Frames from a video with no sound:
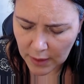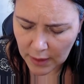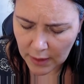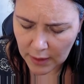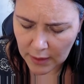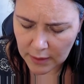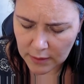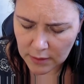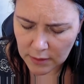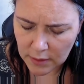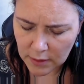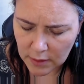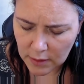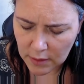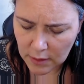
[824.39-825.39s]
And
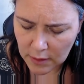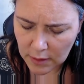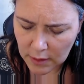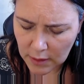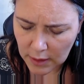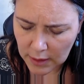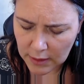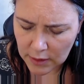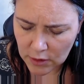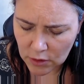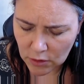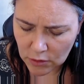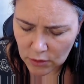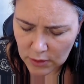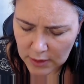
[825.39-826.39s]
it is
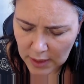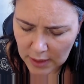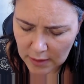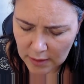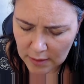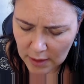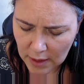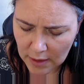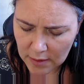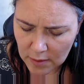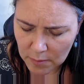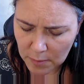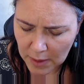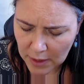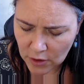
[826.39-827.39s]
not to say that the other
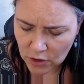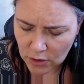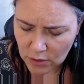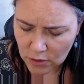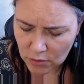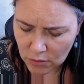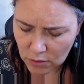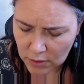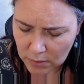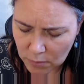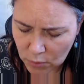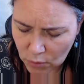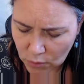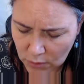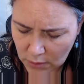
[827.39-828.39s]
passions are not
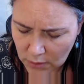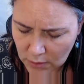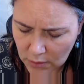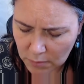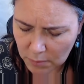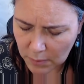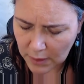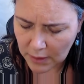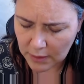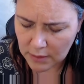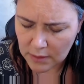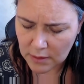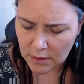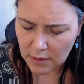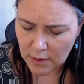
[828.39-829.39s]
important, but